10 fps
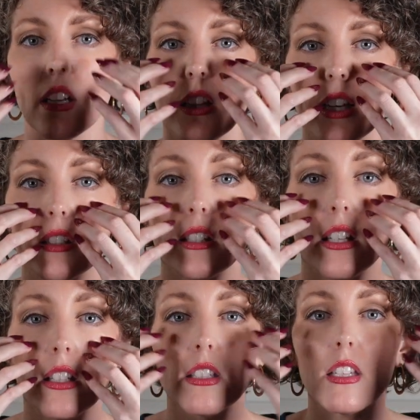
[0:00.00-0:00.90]
like
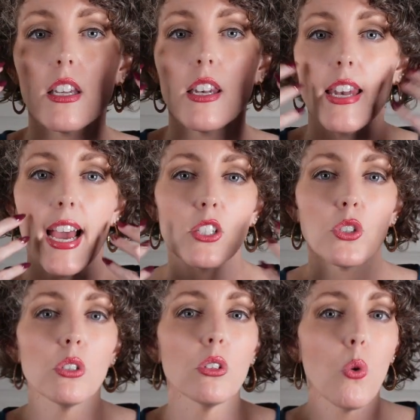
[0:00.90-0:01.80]
skin's
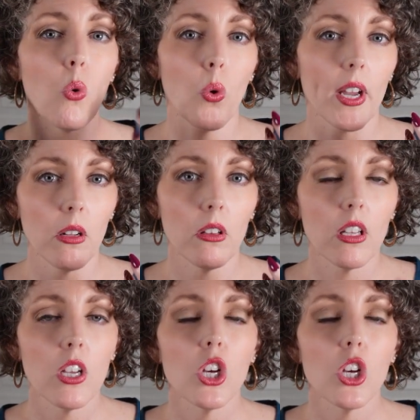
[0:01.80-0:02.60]
natural oil.